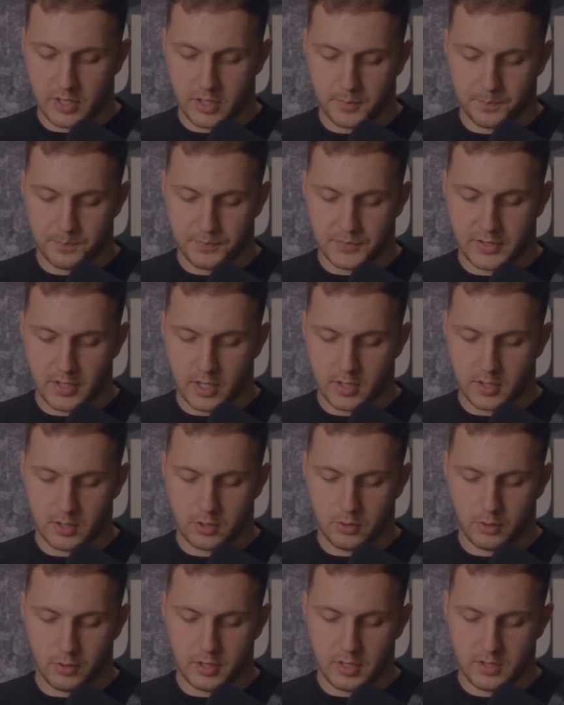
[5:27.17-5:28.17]
are
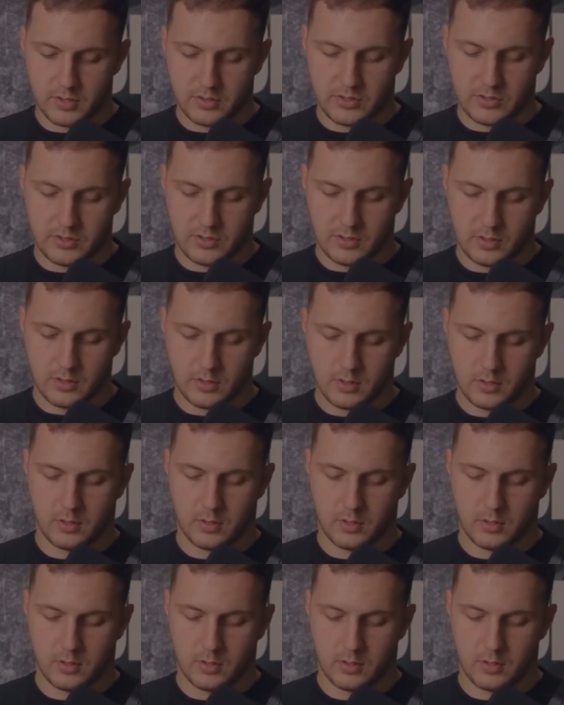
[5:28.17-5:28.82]
target audience,